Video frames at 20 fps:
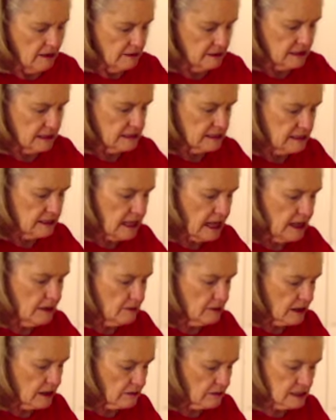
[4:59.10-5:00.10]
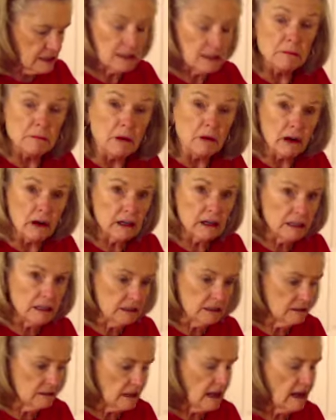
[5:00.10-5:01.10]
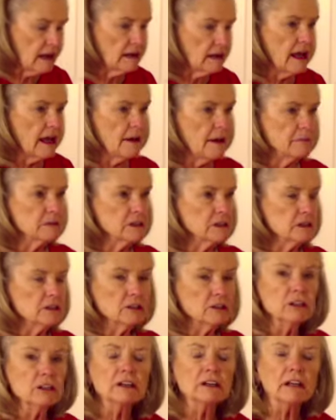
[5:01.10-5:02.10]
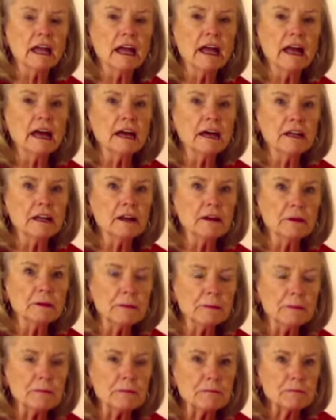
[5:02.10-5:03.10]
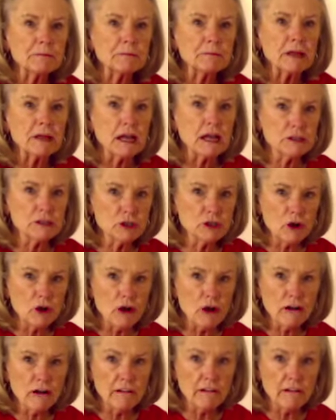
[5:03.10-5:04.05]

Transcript: Today when I was in the market, I happened to look at a jar of